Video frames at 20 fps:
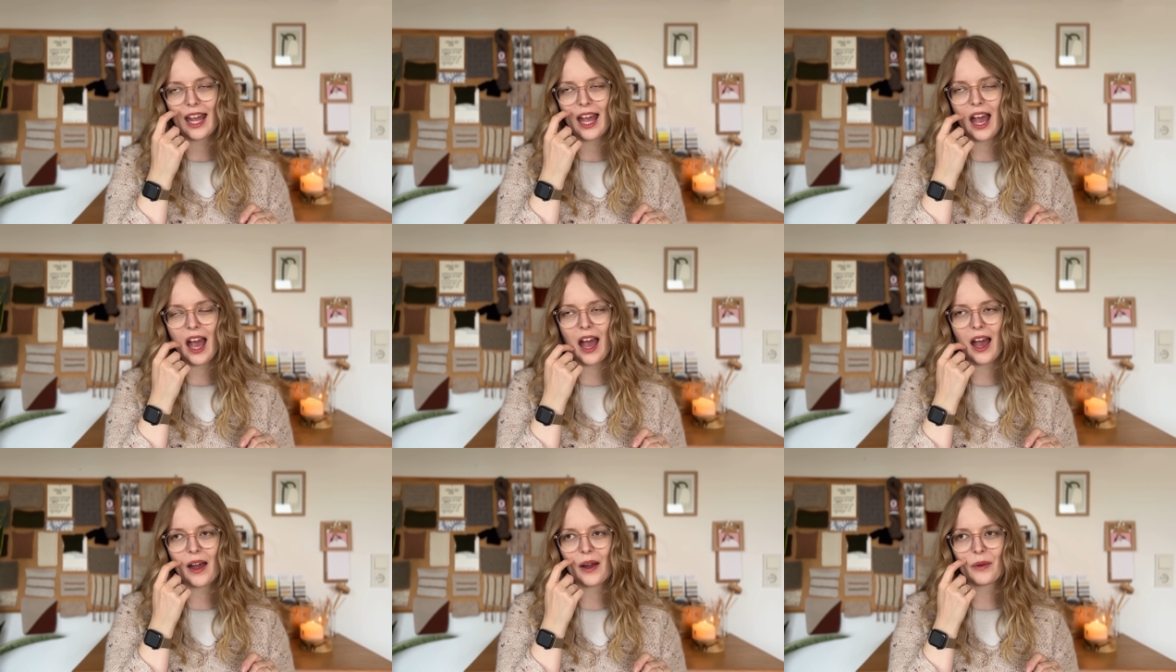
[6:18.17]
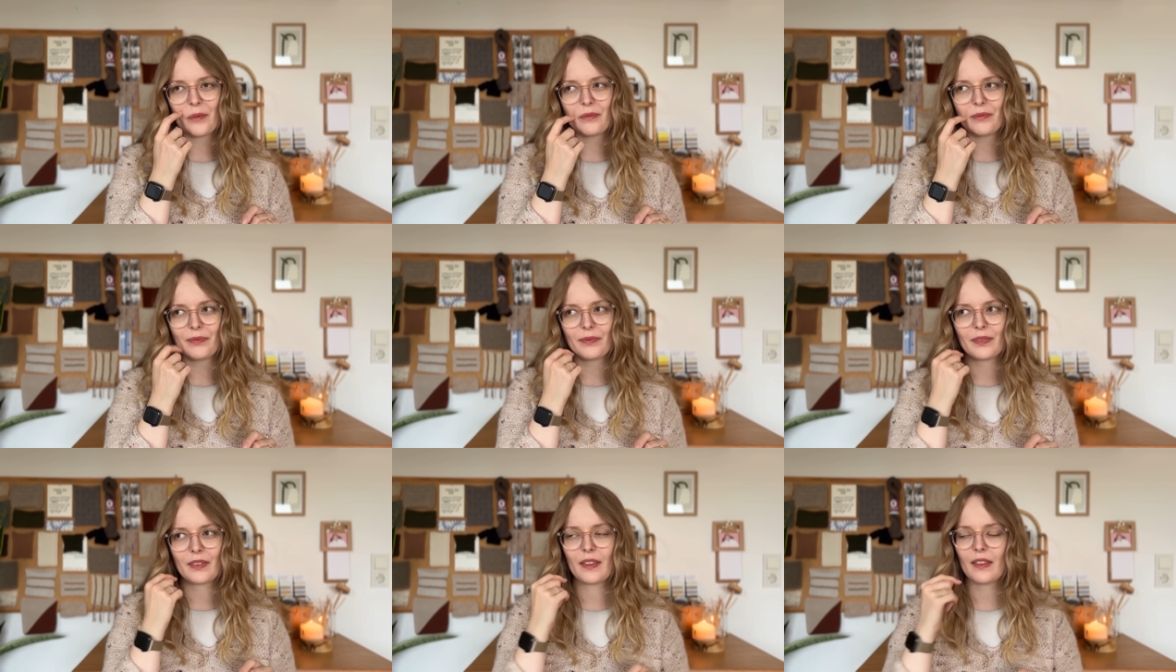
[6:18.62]

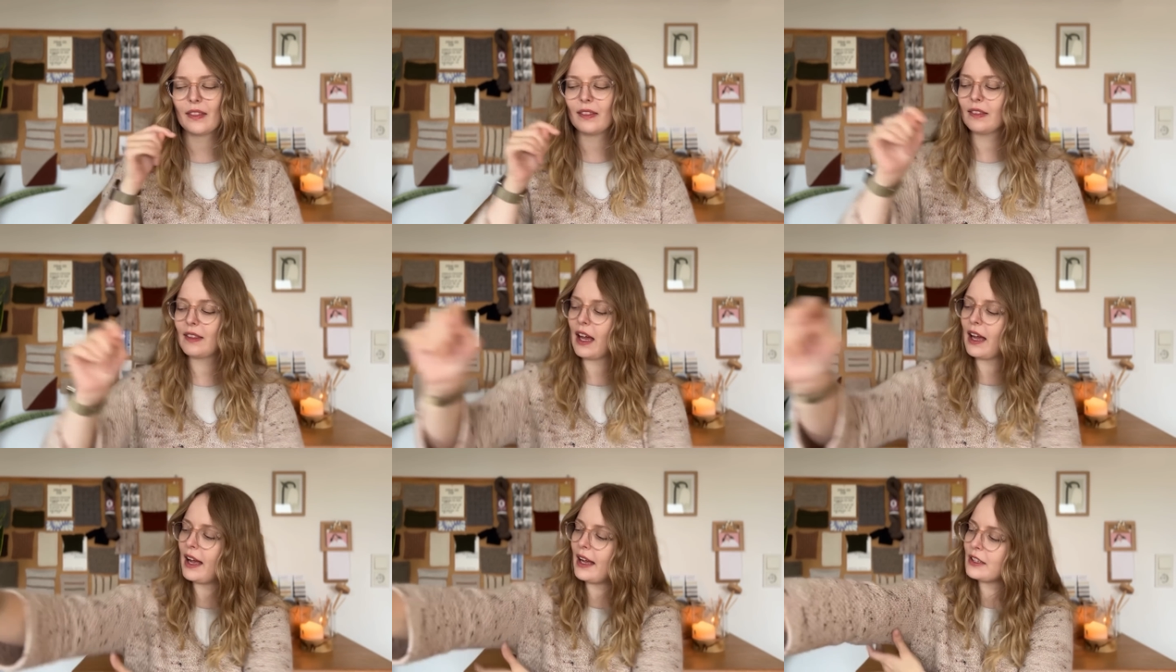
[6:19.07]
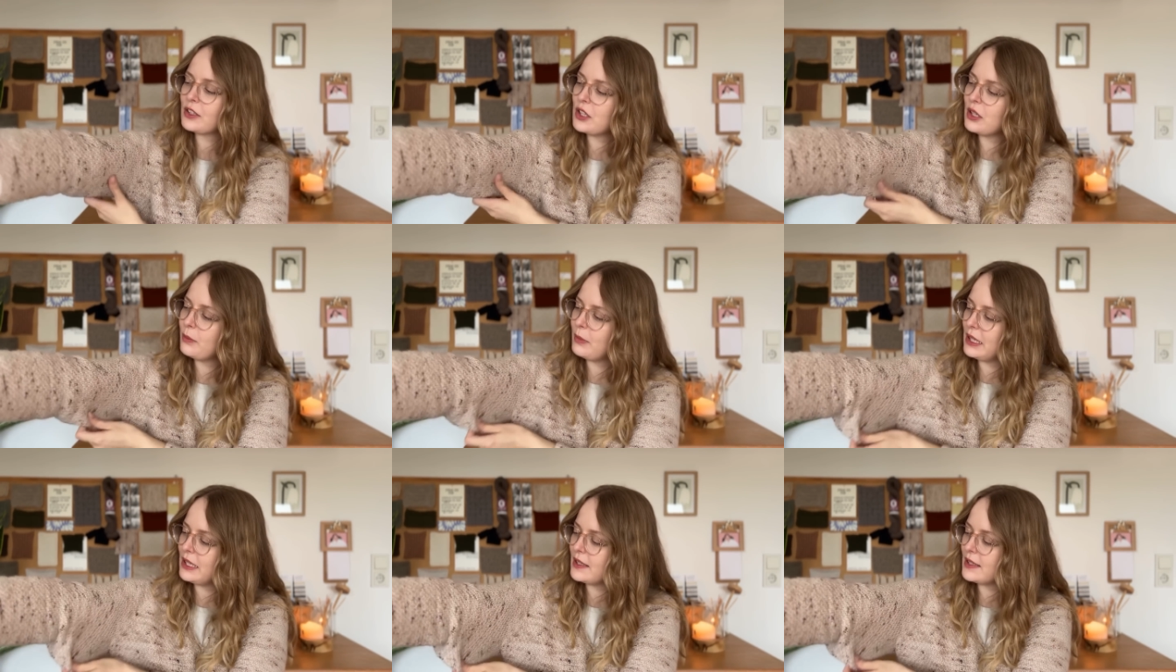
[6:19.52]
That actually
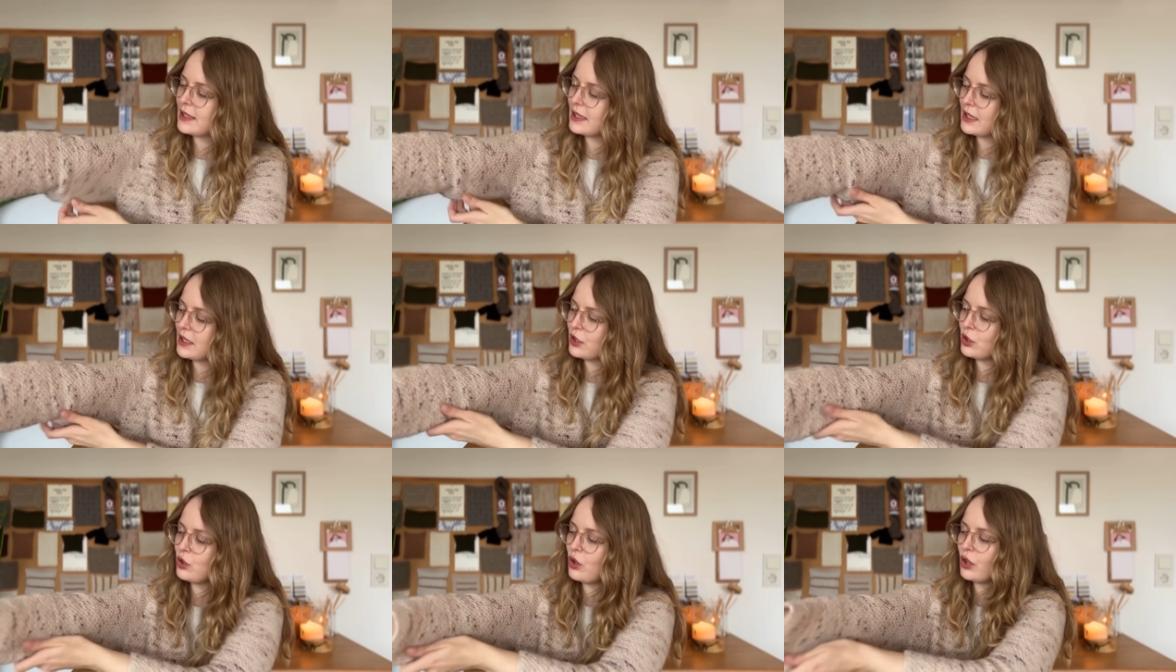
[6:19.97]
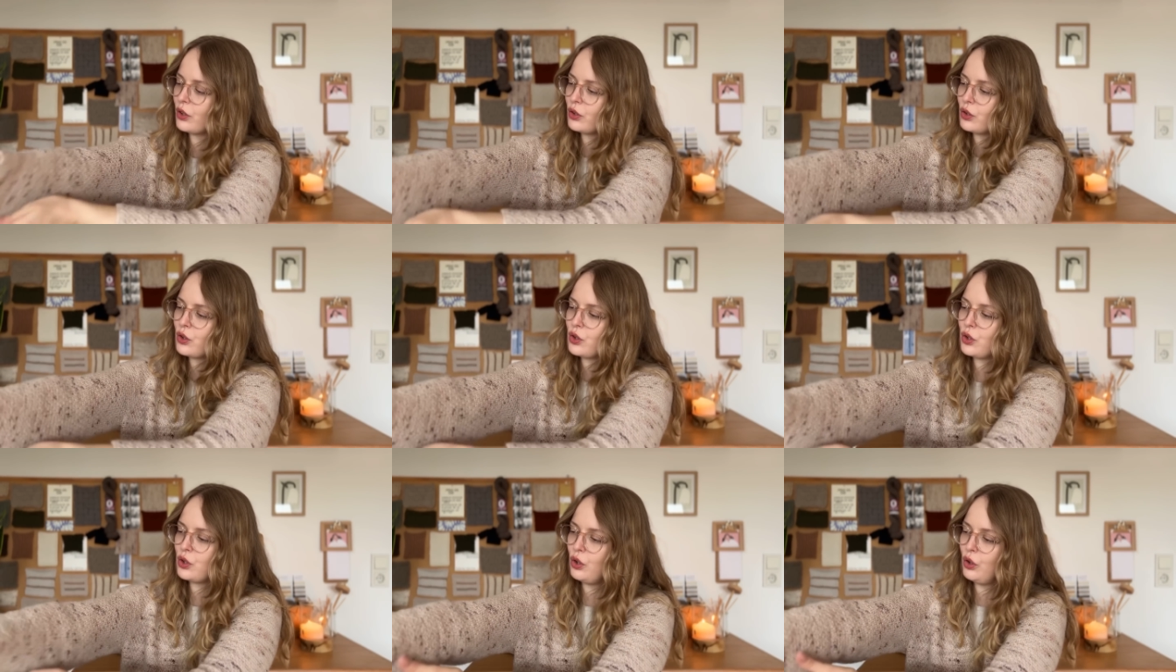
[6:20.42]
means it's not
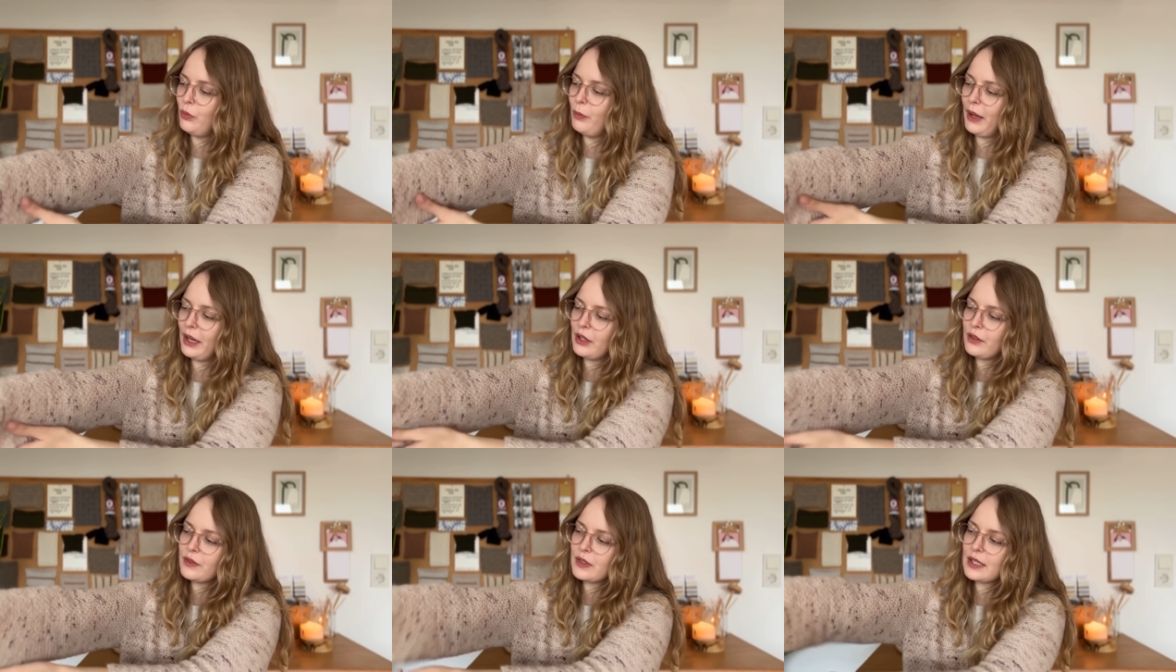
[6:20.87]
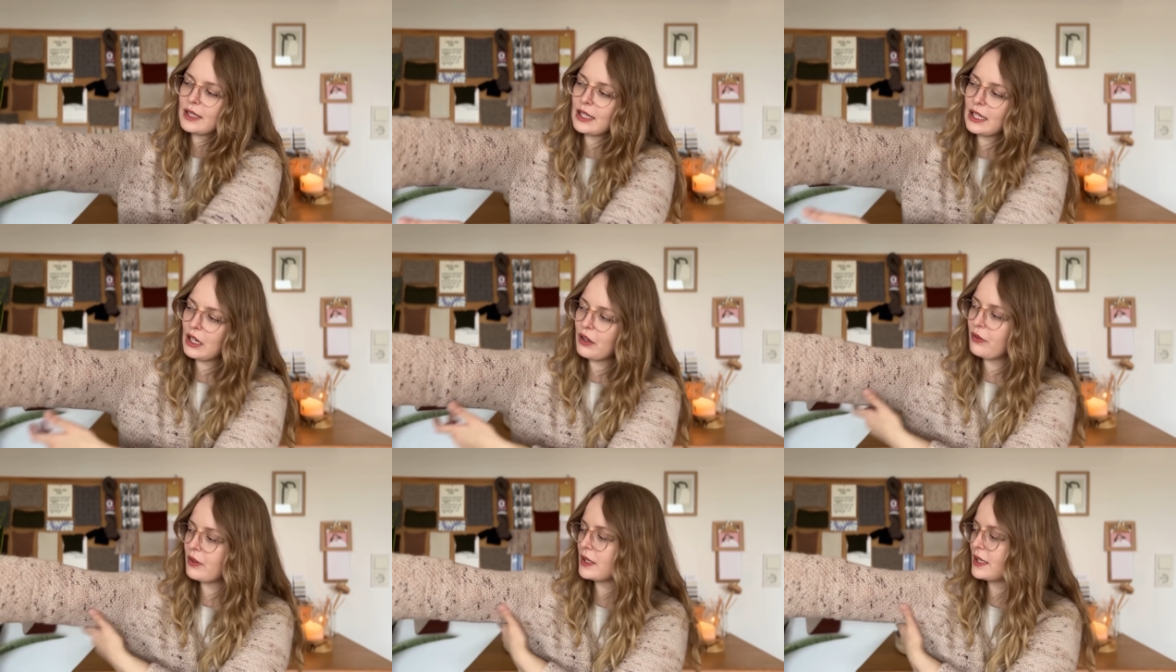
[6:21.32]
too big of a
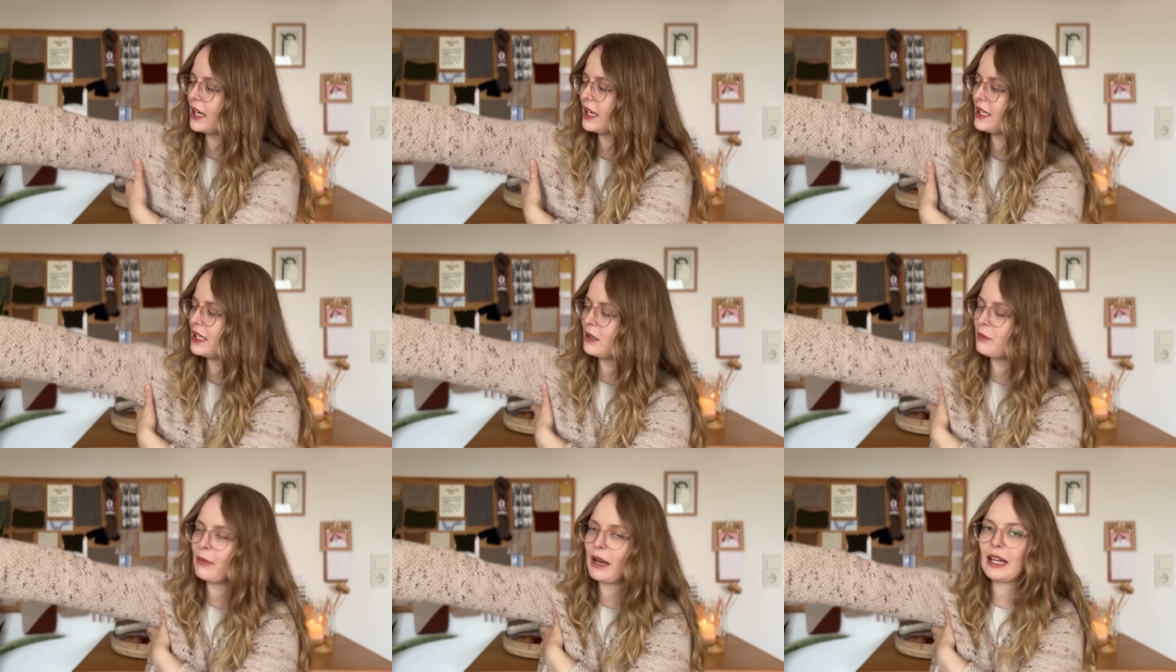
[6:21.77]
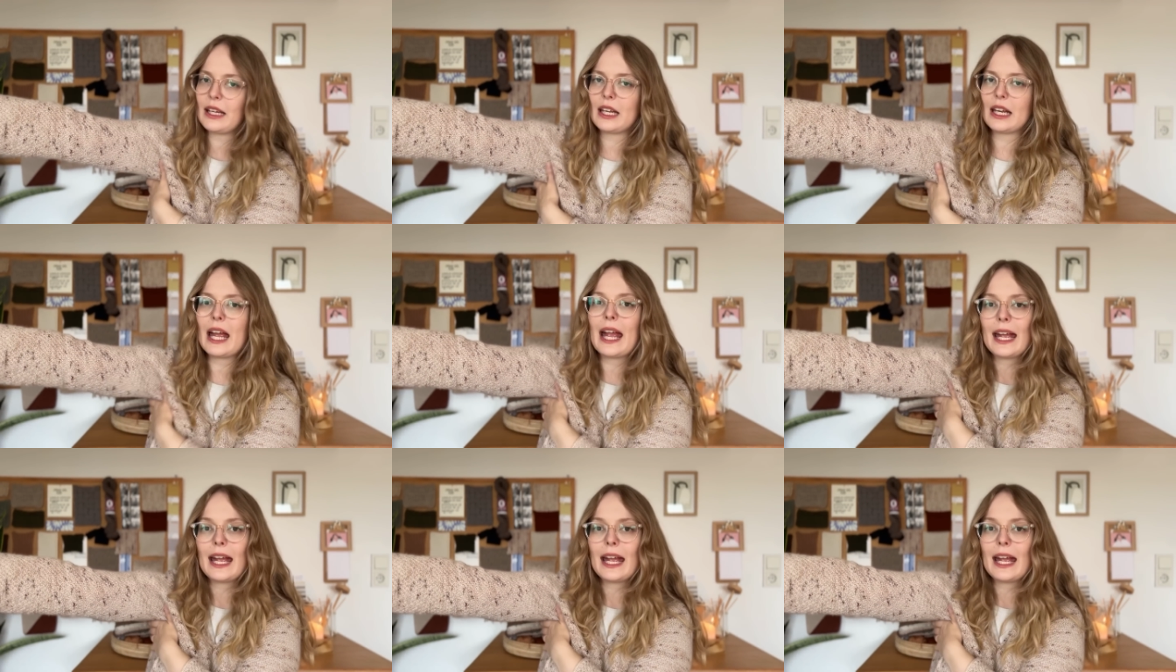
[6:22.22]
sleeve because I didn't make